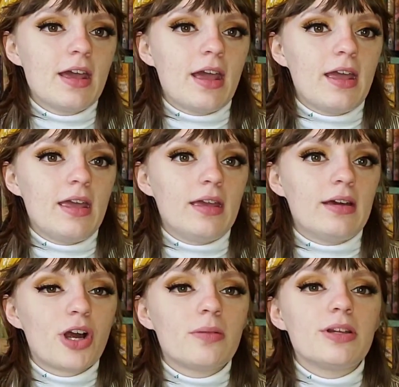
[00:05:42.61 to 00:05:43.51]
and
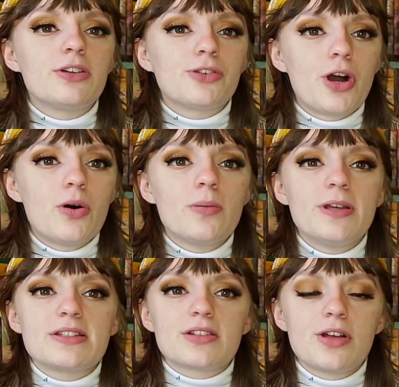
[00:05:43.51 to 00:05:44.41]
probably grow a
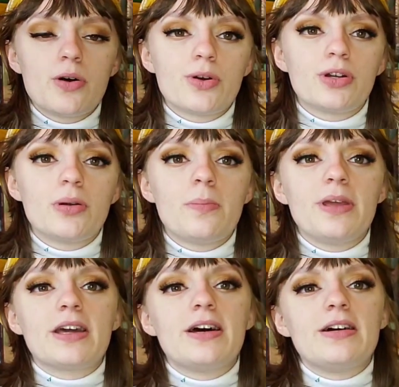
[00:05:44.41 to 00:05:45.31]
bit slower
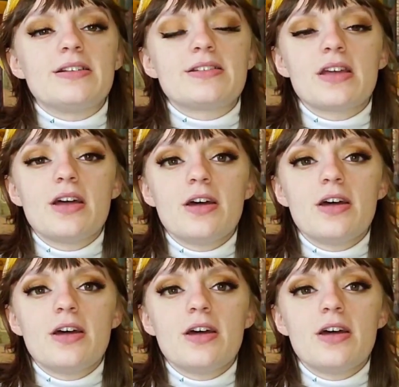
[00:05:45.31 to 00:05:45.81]
because